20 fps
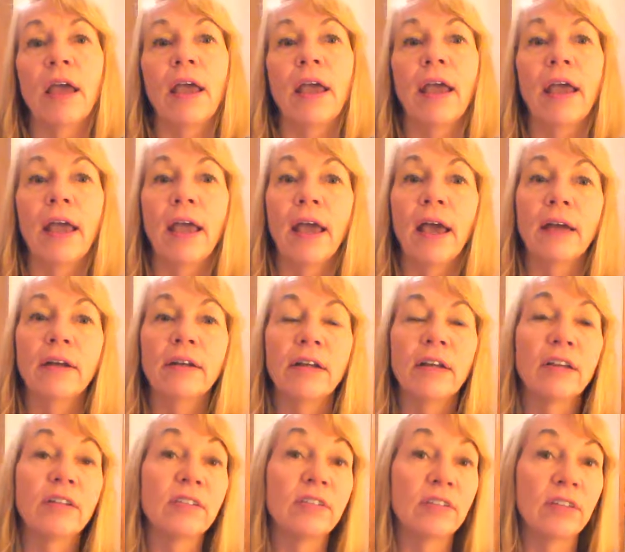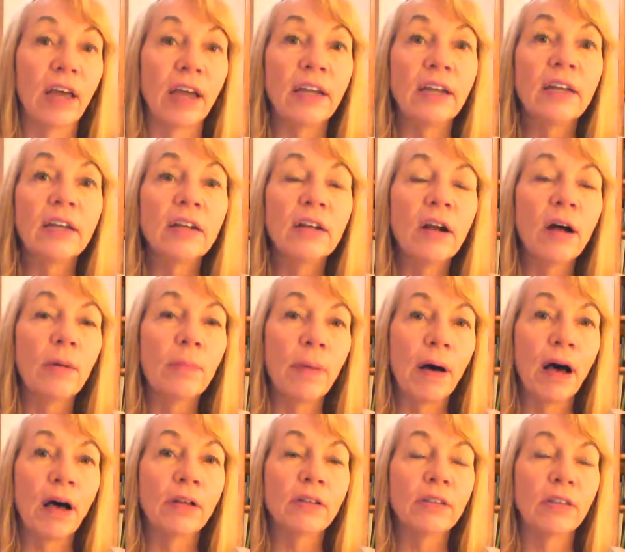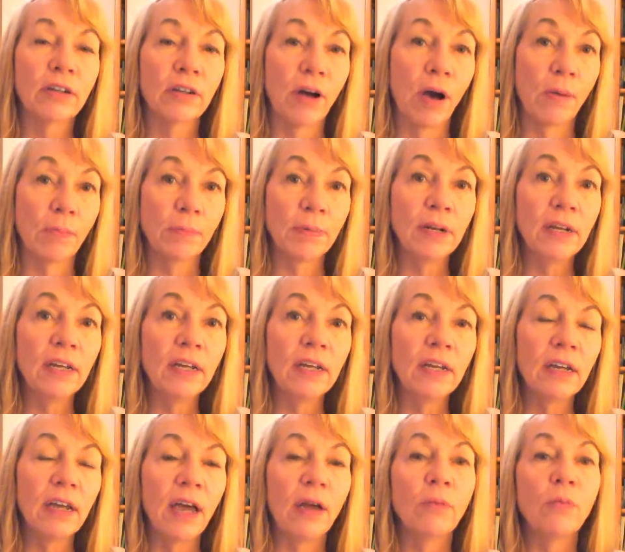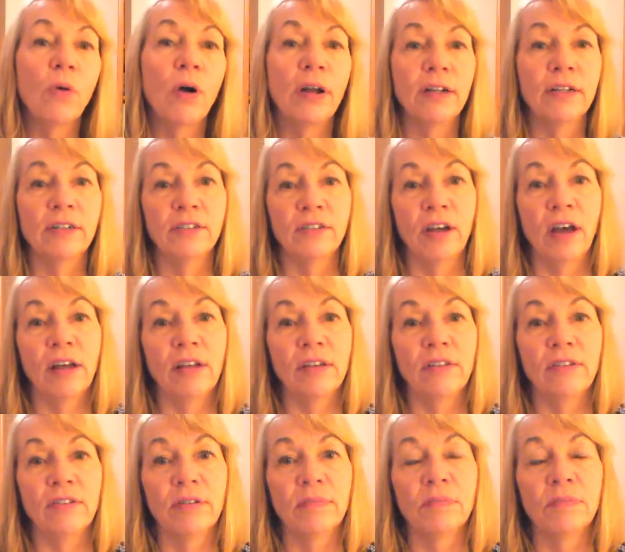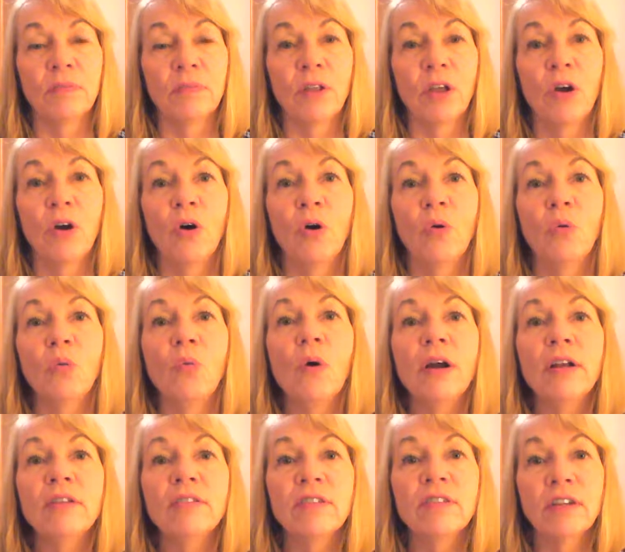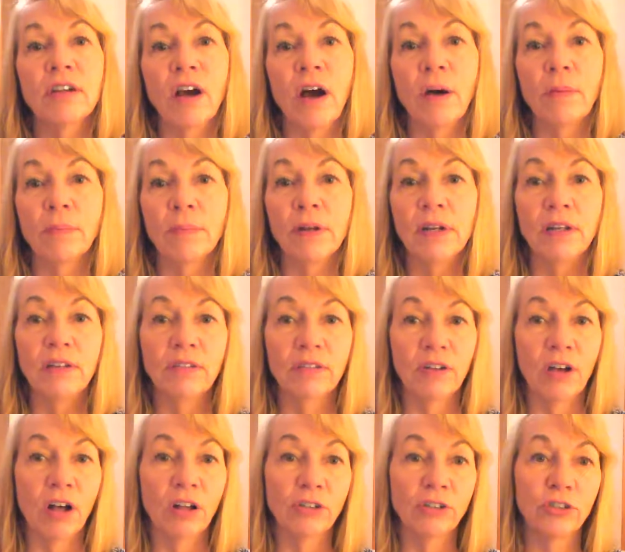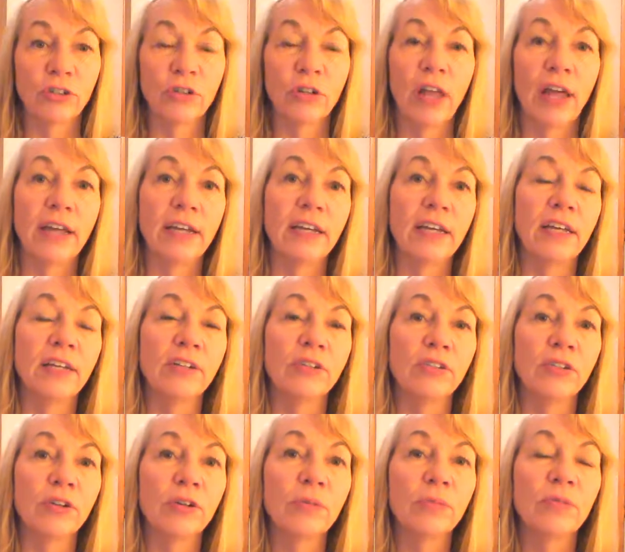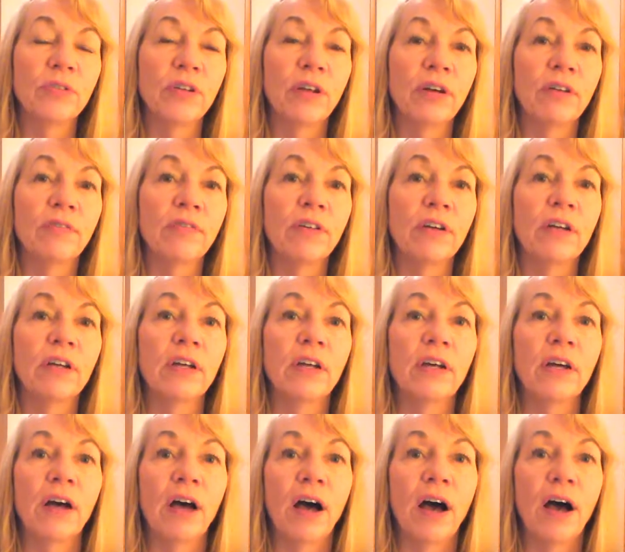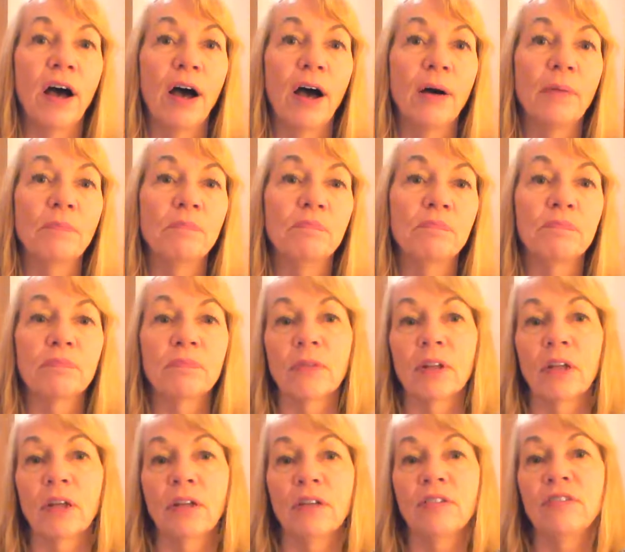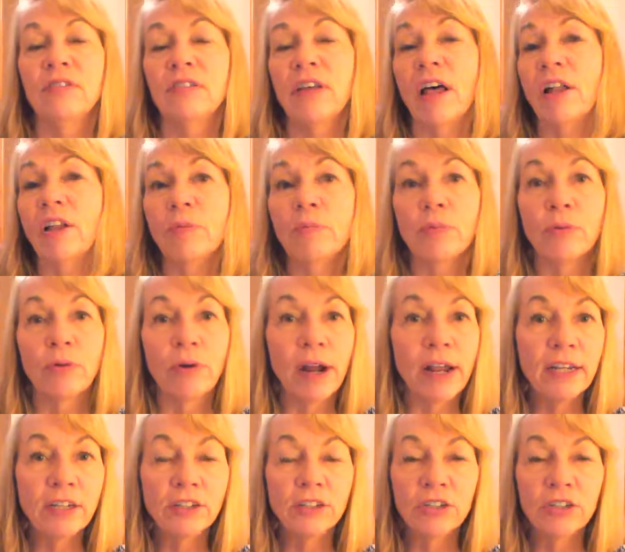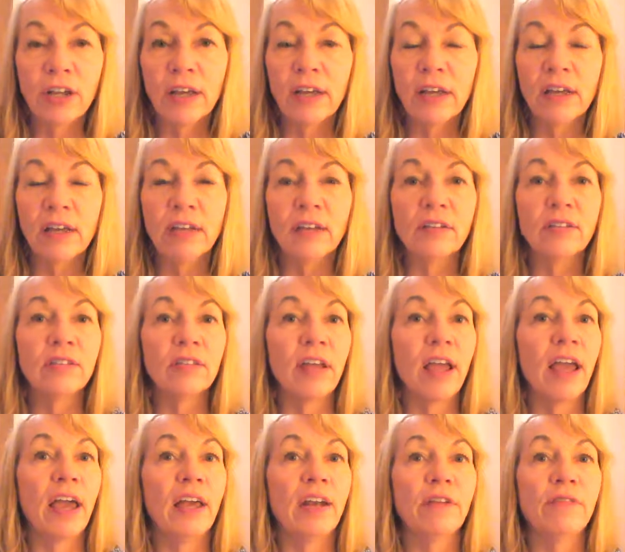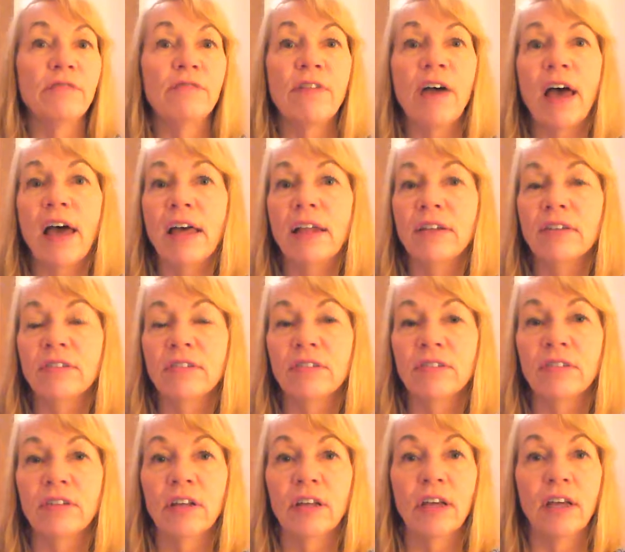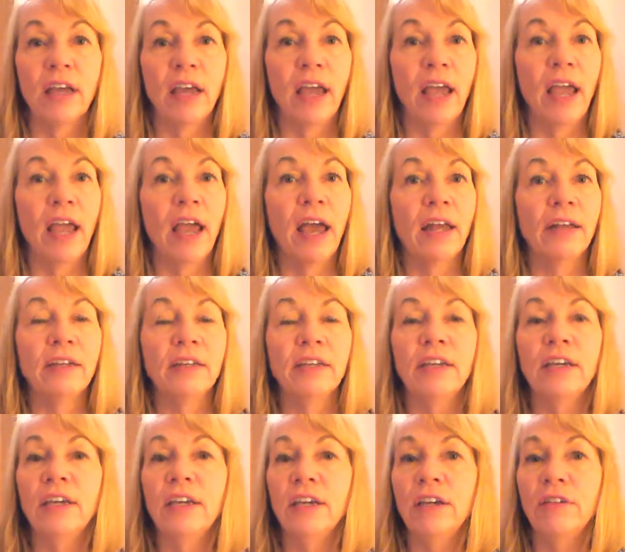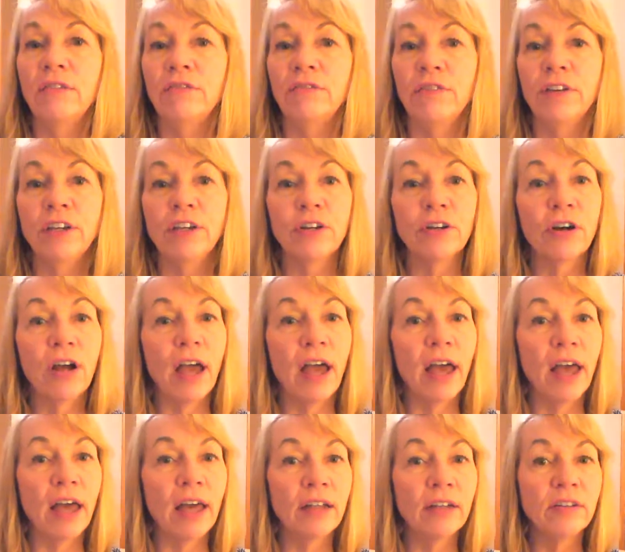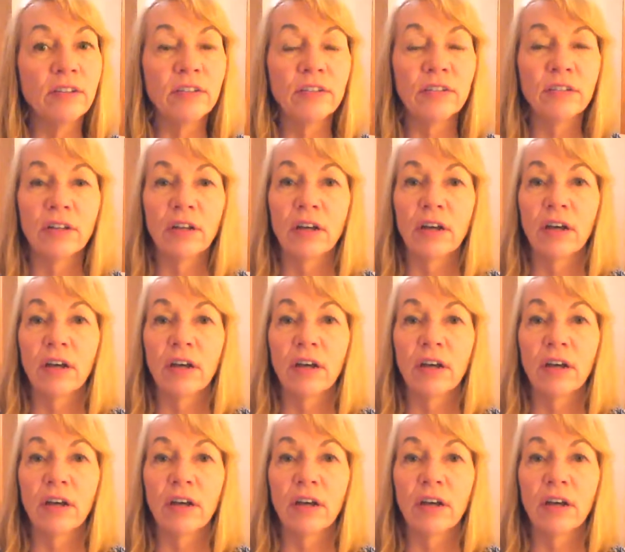and excited about the company and what it does? What is a company's culture like in terms of celebrations and events and key figureheads